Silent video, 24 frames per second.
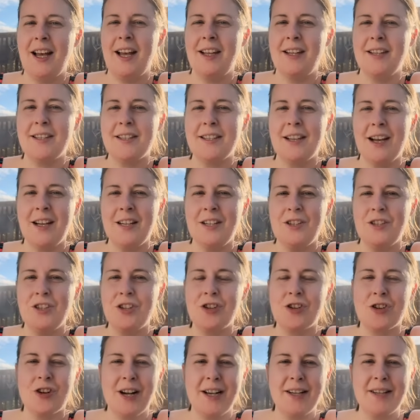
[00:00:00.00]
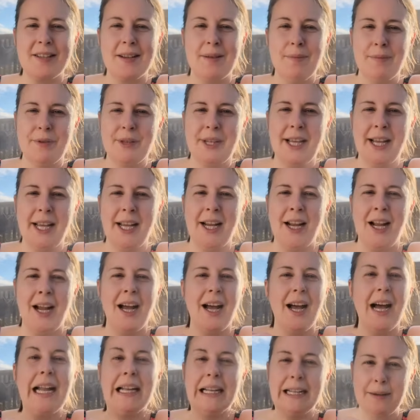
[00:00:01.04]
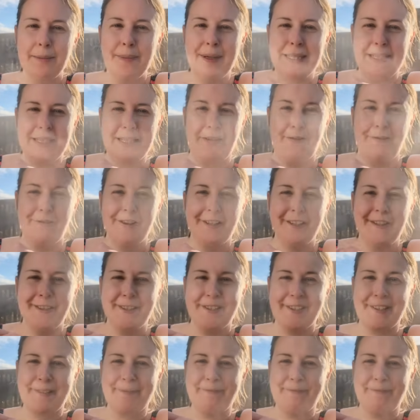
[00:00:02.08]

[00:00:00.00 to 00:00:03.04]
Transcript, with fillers: I decided to try something a little bit different.